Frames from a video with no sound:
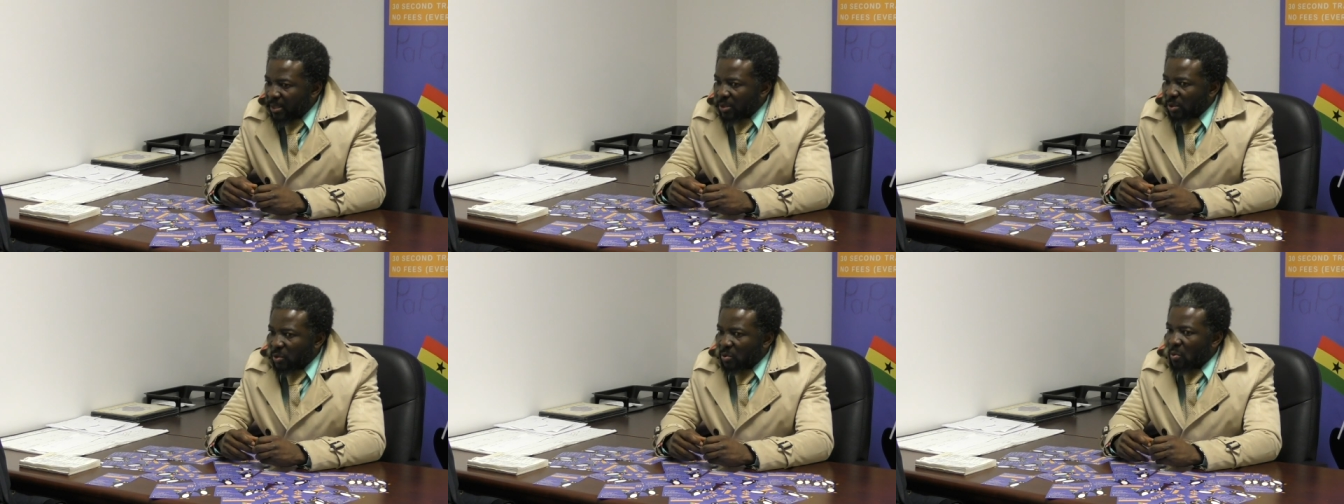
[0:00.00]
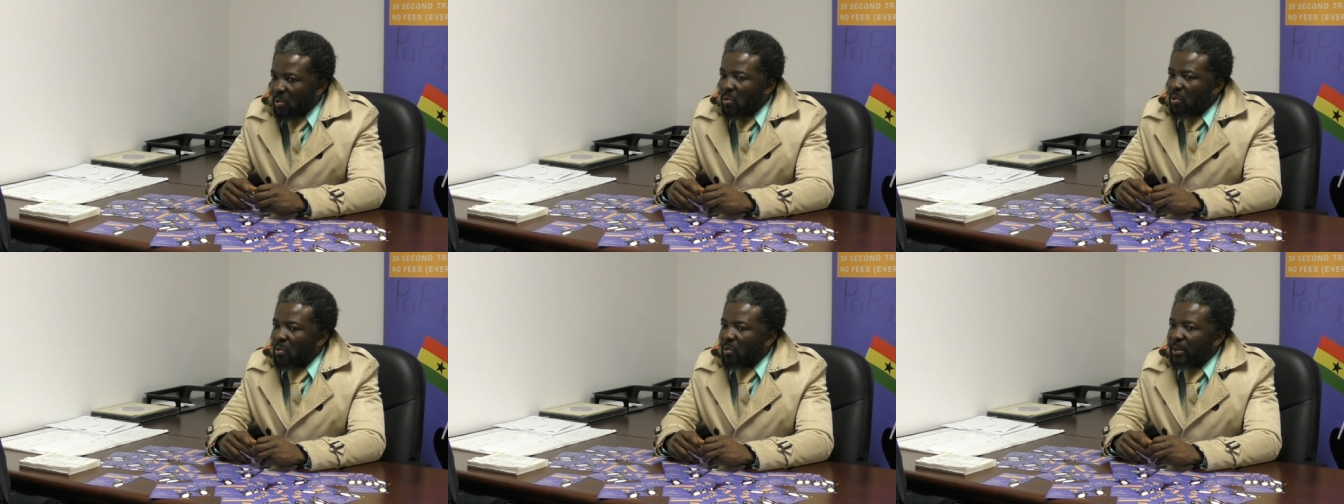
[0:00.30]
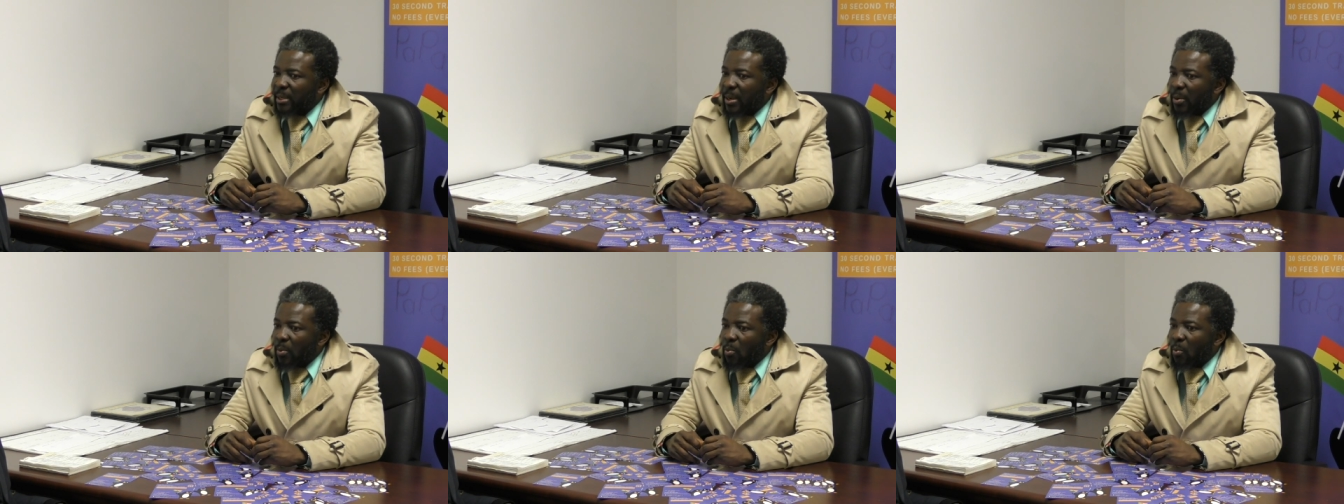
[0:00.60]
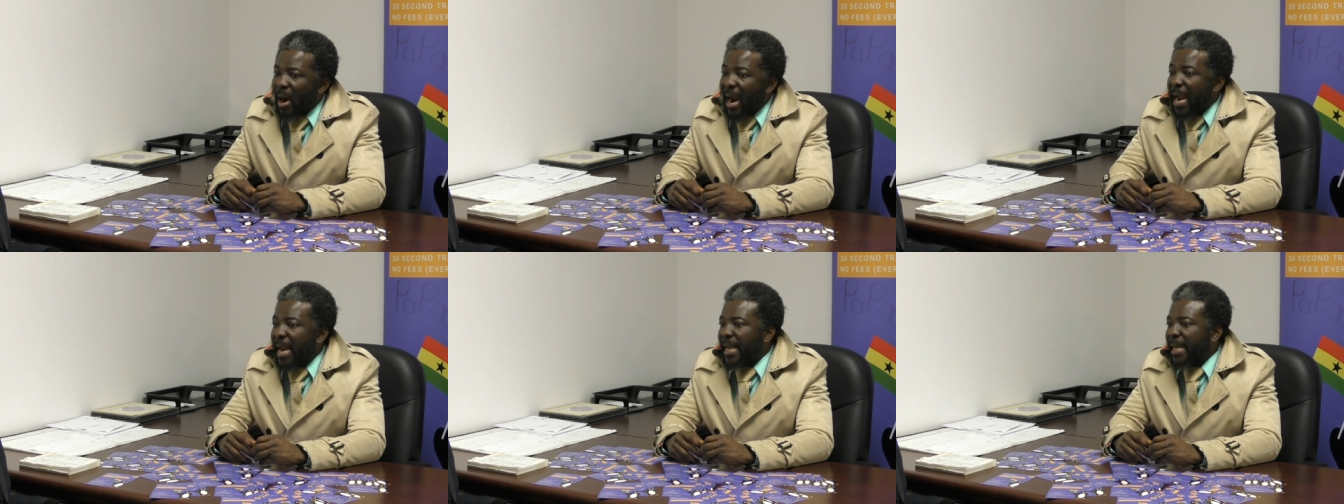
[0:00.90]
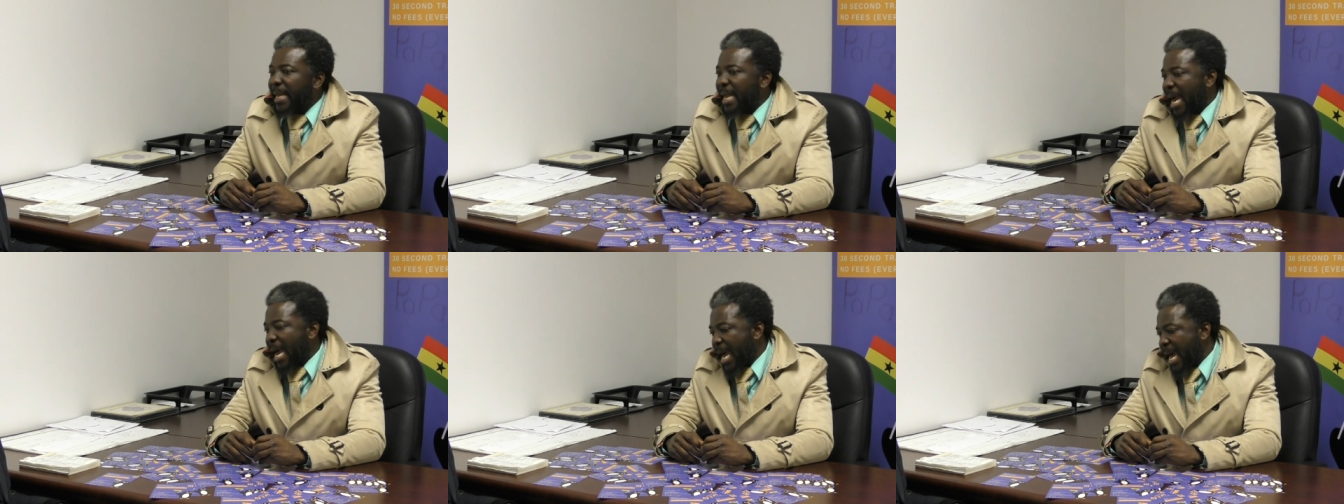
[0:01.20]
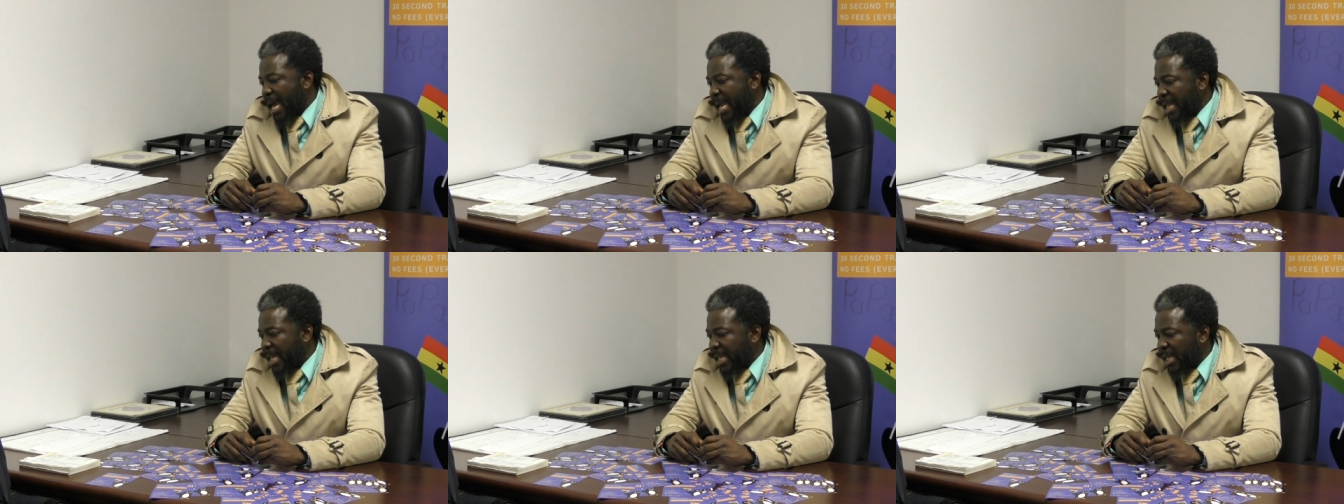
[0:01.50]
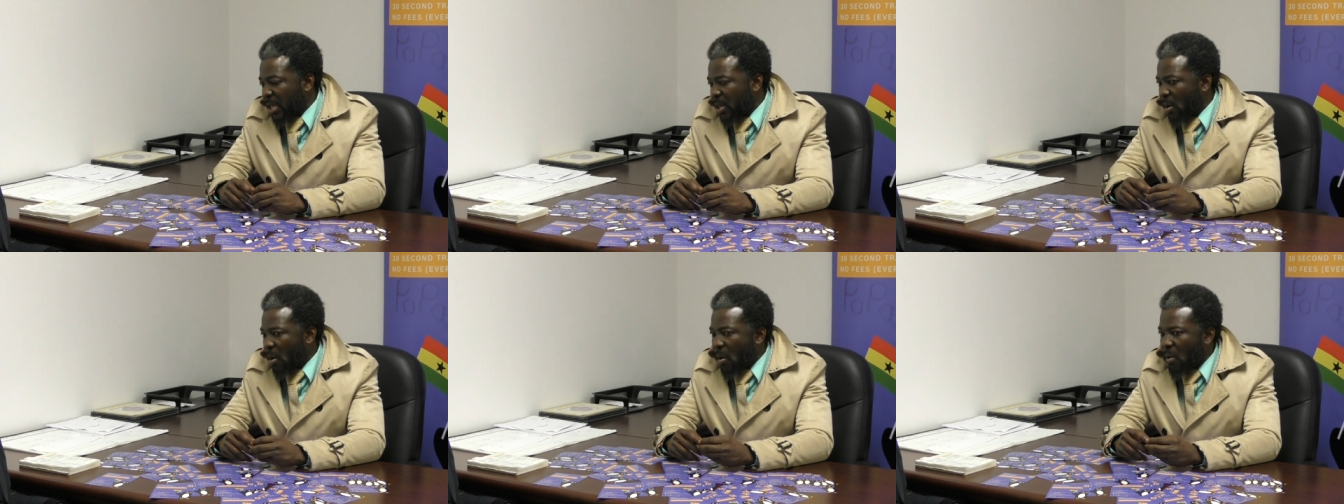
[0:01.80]
So the white guy
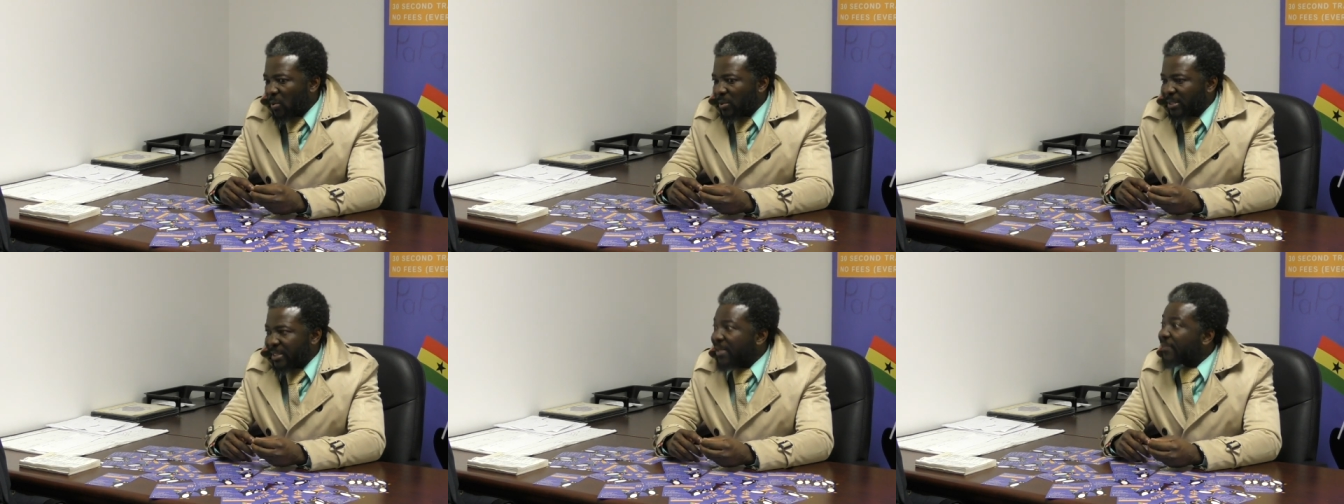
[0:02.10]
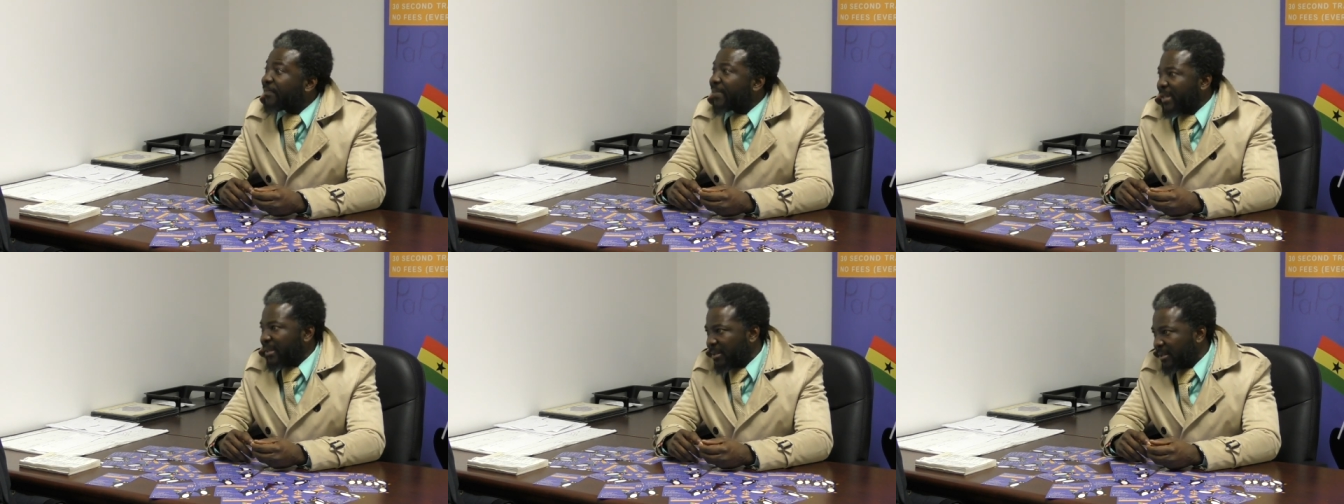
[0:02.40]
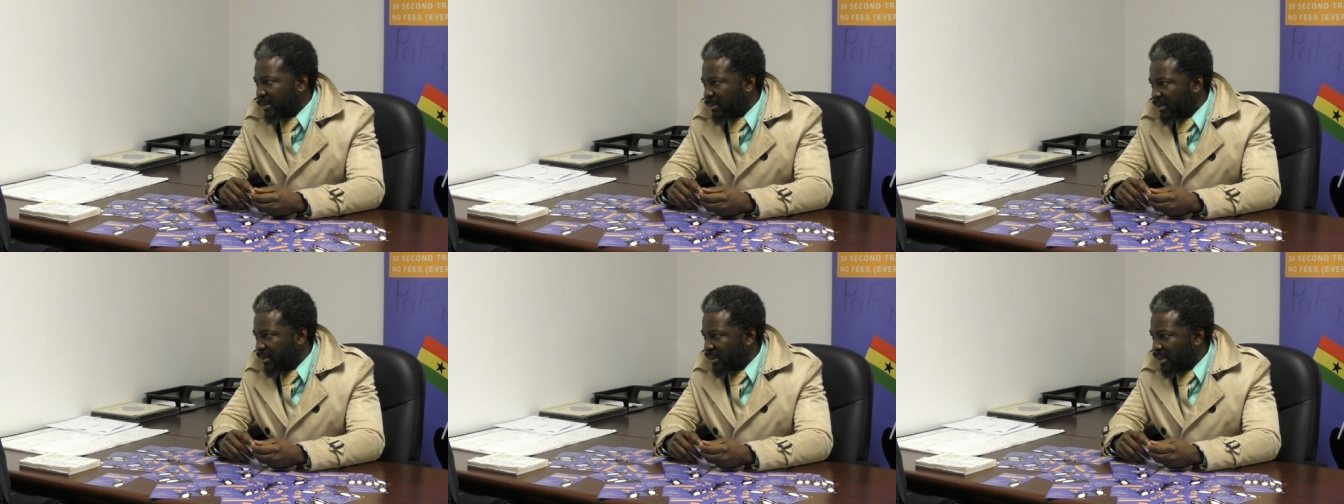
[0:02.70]
called Stefan